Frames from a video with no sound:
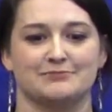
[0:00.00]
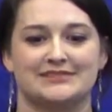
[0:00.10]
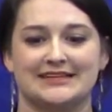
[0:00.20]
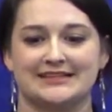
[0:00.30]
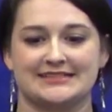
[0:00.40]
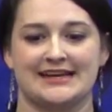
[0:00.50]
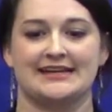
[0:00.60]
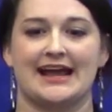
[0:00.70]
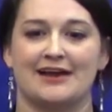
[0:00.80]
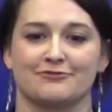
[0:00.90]

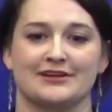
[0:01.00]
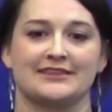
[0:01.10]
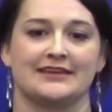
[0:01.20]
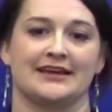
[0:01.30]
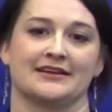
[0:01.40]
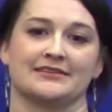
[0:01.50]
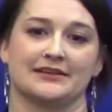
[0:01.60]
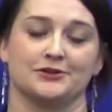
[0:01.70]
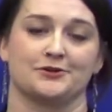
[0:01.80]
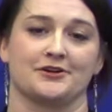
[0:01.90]
dictate everything
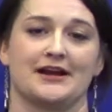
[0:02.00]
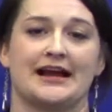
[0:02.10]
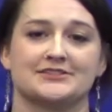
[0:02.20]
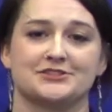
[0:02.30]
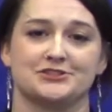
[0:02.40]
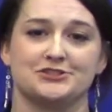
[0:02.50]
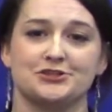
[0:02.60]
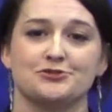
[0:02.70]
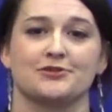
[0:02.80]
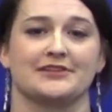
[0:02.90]
the learner has to
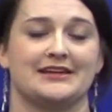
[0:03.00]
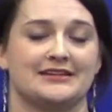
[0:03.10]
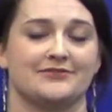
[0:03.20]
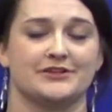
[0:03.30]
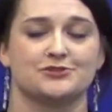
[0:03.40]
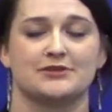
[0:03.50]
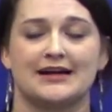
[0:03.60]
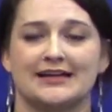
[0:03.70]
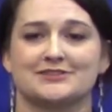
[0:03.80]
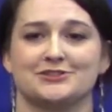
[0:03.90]
do or the individual
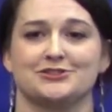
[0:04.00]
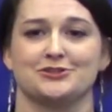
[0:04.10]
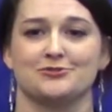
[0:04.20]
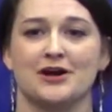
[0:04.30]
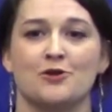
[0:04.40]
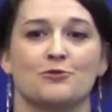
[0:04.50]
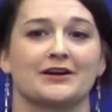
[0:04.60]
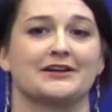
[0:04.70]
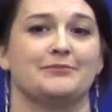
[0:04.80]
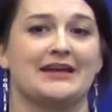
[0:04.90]
has to do. We're
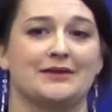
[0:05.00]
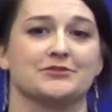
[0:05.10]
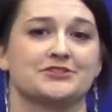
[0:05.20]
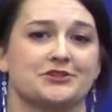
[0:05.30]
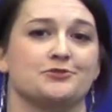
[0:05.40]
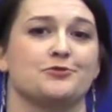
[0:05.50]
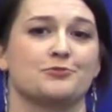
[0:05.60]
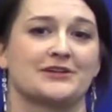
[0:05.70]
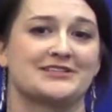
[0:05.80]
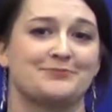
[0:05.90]
going to be able to
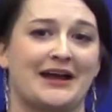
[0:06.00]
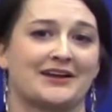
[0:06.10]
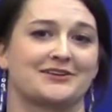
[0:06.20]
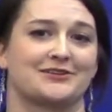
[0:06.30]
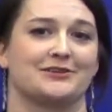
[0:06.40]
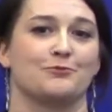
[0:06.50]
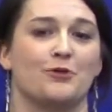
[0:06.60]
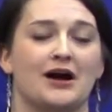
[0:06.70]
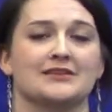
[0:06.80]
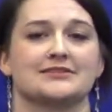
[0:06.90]
respect the
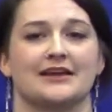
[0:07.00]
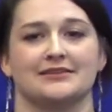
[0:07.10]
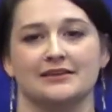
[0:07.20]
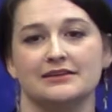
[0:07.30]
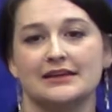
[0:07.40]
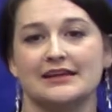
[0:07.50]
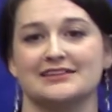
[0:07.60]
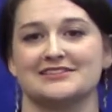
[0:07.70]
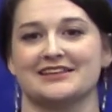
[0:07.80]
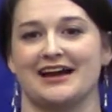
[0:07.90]
wants and the
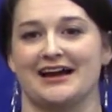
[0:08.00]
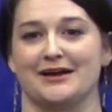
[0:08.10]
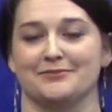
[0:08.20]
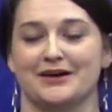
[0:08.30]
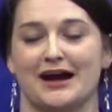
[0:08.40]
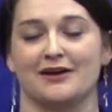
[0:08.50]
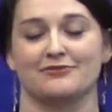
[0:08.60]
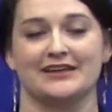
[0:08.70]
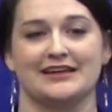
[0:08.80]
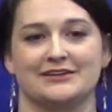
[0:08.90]
needs
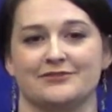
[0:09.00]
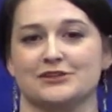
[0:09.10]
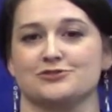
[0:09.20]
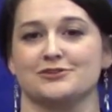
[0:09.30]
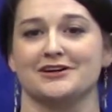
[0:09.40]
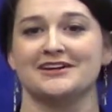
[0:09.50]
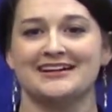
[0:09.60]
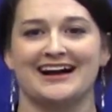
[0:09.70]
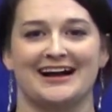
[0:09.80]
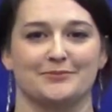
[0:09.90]
of the individual,
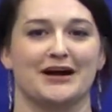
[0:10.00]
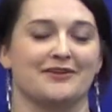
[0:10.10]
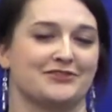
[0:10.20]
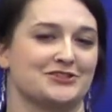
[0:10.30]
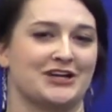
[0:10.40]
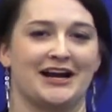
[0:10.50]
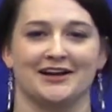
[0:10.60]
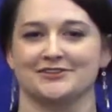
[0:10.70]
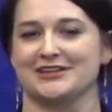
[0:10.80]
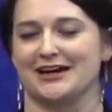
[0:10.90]
of the
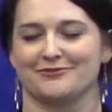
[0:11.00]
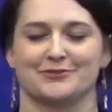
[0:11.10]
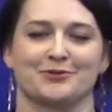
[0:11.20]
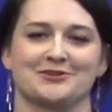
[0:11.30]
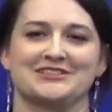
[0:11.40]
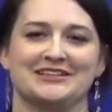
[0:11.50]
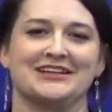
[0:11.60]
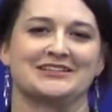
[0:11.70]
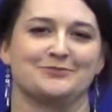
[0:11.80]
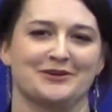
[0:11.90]
child, of the person
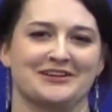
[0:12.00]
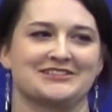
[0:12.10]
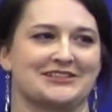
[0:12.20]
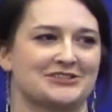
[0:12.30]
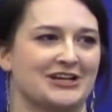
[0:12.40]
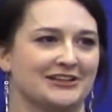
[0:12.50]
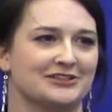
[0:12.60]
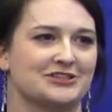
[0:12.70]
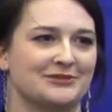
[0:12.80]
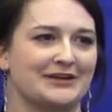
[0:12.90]
experiencing
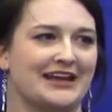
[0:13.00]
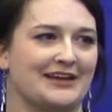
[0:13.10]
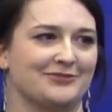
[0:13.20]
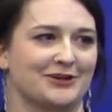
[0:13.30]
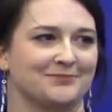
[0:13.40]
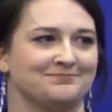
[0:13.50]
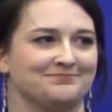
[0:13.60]
challenging behavior.